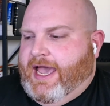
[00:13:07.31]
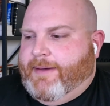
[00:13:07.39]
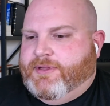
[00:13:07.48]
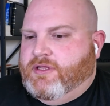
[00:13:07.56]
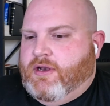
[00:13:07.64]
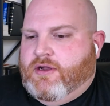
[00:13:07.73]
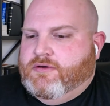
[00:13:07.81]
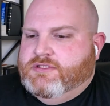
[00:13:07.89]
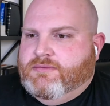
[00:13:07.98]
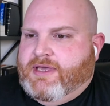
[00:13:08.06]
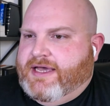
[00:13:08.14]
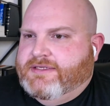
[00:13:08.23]
happened to know
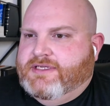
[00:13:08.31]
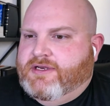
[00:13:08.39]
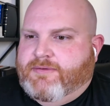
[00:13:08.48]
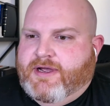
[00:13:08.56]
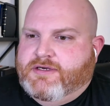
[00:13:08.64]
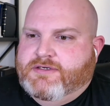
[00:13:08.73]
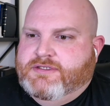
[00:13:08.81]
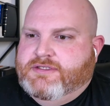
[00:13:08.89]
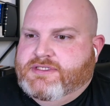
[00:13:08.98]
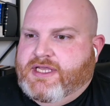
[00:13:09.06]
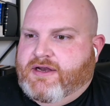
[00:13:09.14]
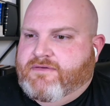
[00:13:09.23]
some casting directors
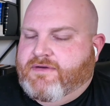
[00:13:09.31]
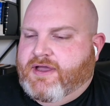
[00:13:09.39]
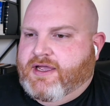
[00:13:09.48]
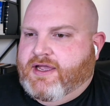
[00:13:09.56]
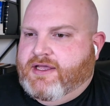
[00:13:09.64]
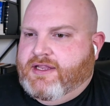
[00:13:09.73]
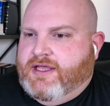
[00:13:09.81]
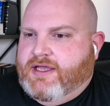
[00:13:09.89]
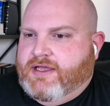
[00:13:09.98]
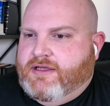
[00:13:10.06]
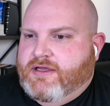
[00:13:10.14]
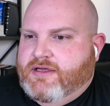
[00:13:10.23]
in Santa Fe and
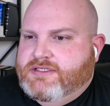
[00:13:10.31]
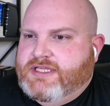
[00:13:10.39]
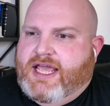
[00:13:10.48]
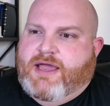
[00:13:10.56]
they said,